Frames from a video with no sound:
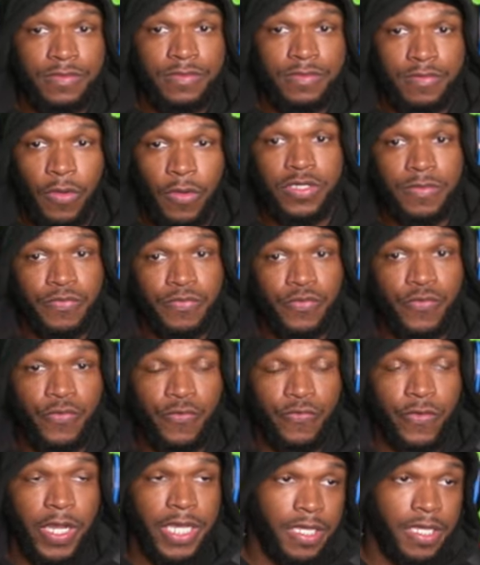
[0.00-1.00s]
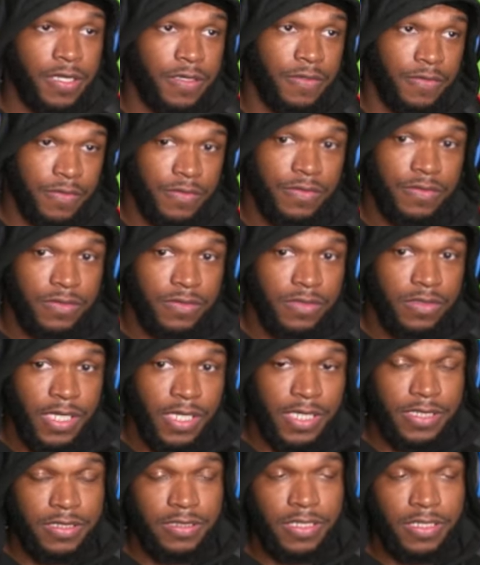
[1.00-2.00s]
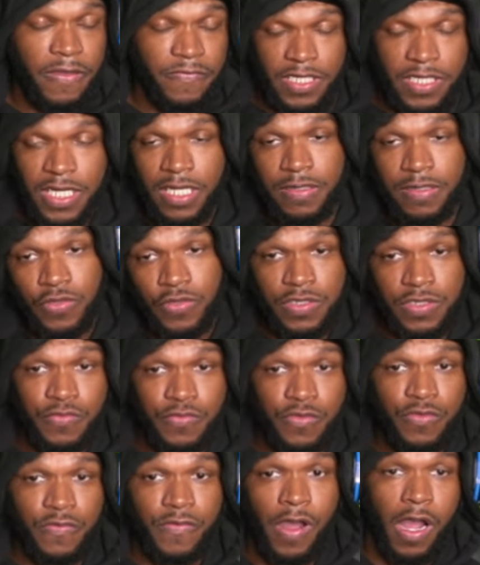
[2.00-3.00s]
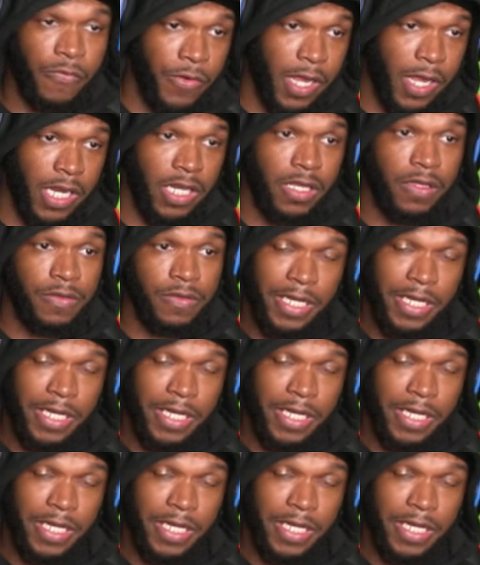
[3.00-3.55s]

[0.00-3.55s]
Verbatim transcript: Most improved right here. He's definitely getting most improved already.